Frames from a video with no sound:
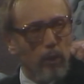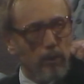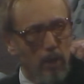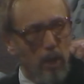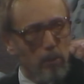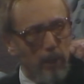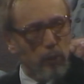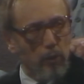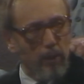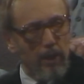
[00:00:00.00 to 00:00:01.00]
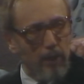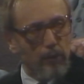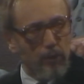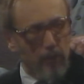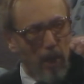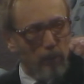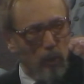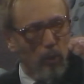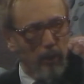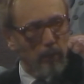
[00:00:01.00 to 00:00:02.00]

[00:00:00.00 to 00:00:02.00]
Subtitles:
worked hard to make sure that it doesn't stop going.